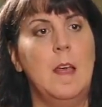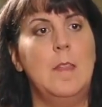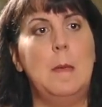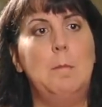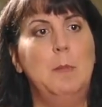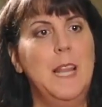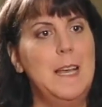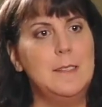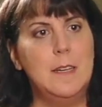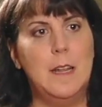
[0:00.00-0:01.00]
They
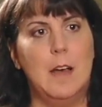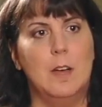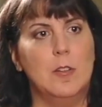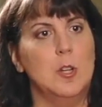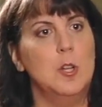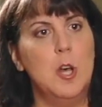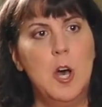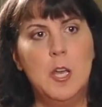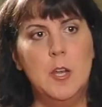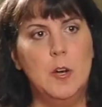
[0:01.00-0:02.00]
blast it out
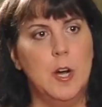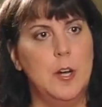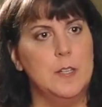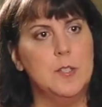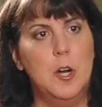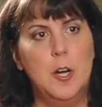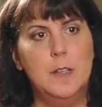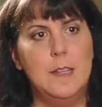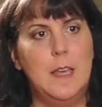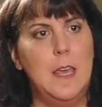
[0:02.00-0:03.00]
long and hard as
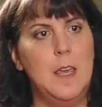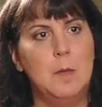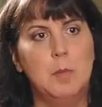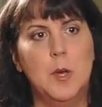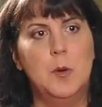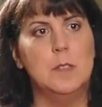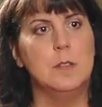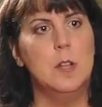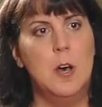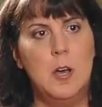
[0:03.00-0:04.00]
they can, blow as
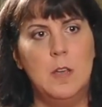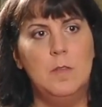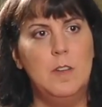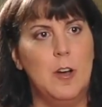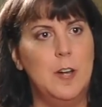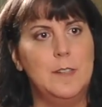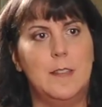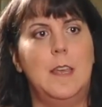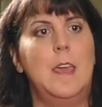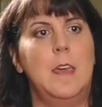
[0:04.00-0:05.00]
long and hard as
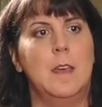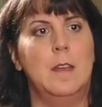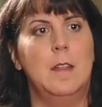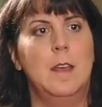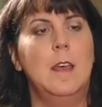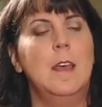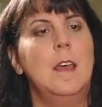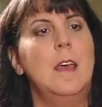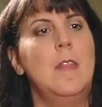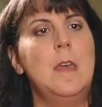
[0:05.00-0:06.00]
they can.
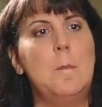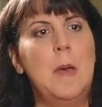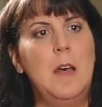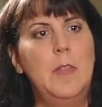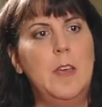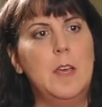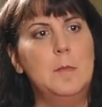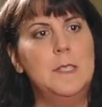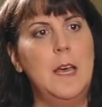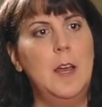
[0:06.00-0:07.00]
The amount that
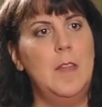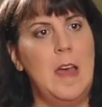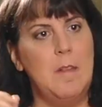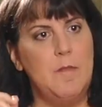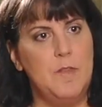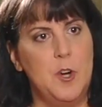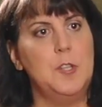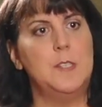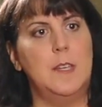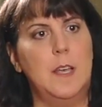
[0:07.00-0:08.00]
comes out in that
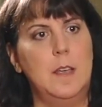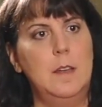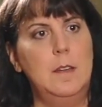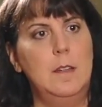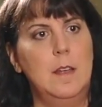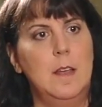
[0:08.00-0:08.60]
first second